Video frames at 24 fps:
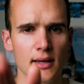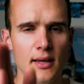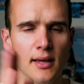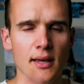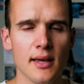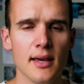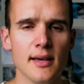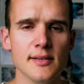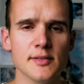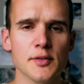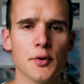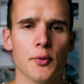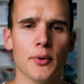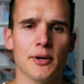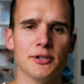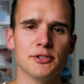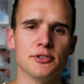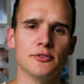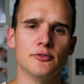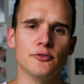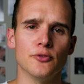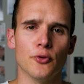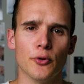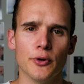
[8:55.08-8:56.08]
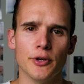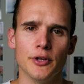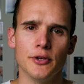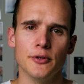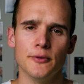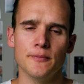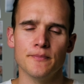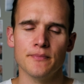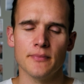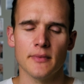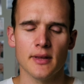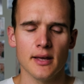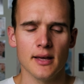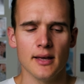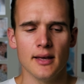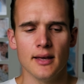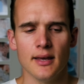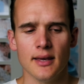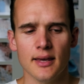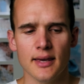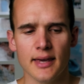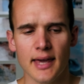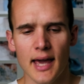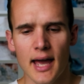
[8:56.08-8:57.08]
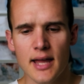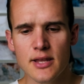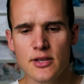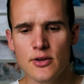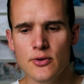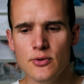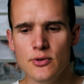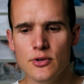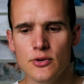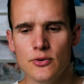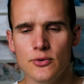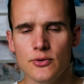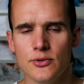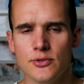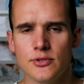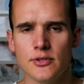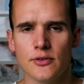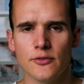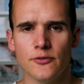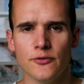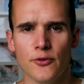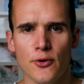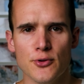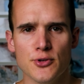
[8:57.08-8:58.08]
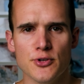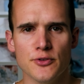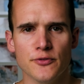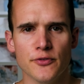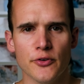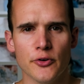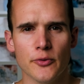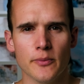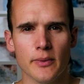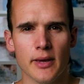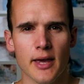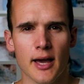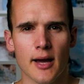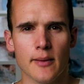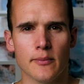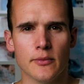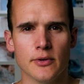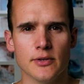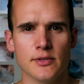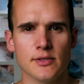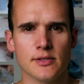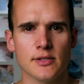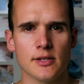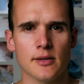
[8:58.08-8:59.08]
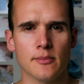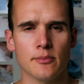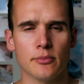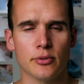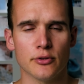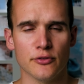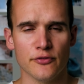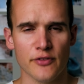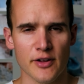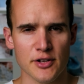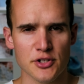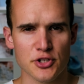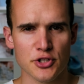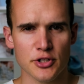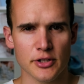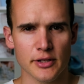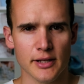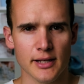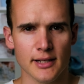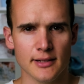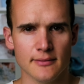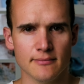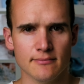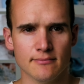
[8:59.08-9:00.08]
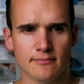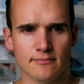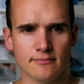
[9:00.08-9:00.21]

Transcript: Here's a question for you. Can you use Fujifilm cameras professionally?